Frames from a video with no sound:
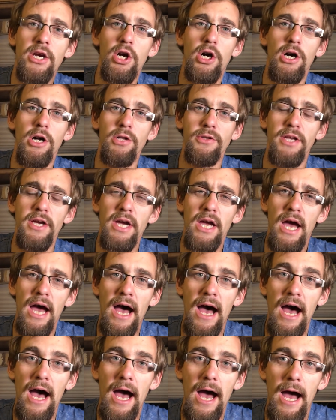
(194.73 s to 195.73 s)
called
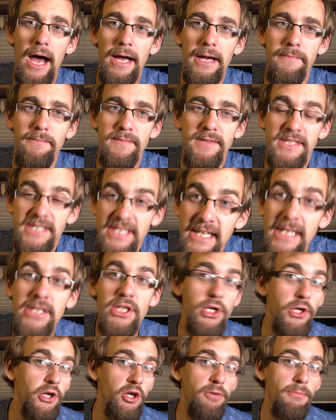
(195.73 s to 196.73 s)

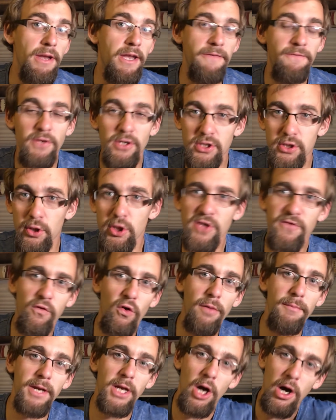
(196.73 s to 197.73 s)
DTube. And if you search
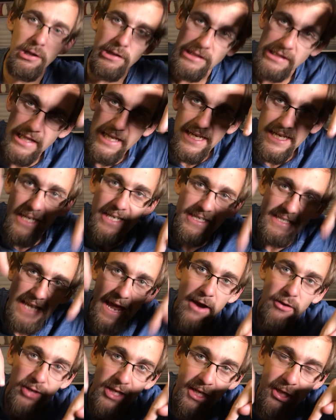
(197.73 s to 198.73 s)
for me, I'll link it down